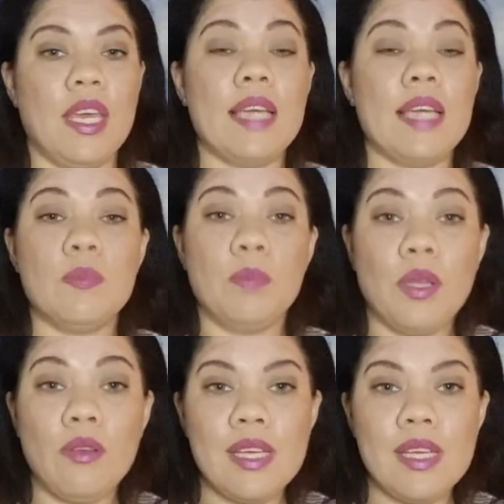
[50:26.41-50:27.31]

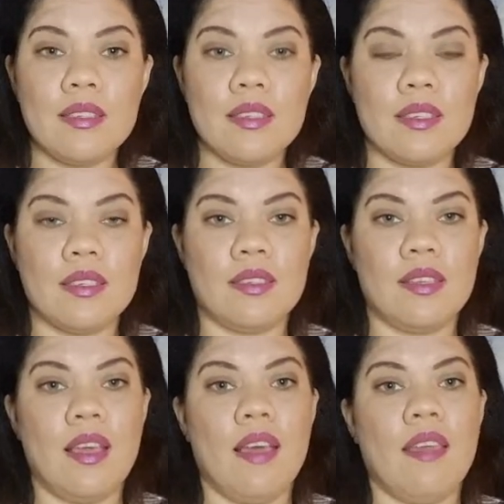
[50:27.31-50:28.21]
experiences
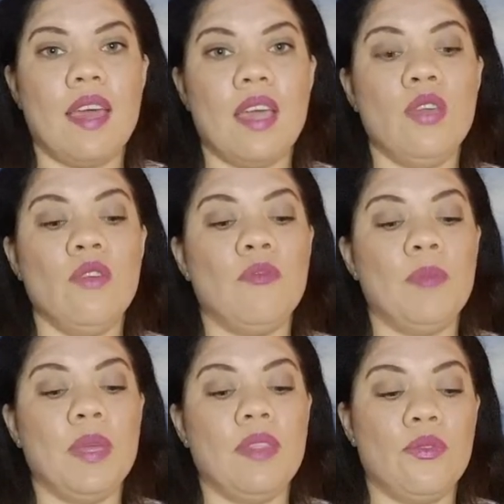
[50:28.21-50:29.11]
that you've
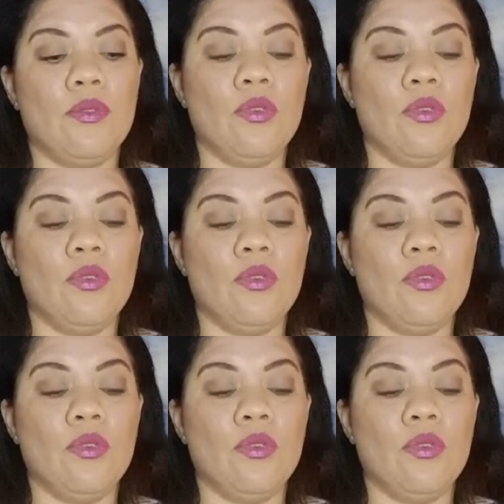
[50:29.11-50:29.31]
been through.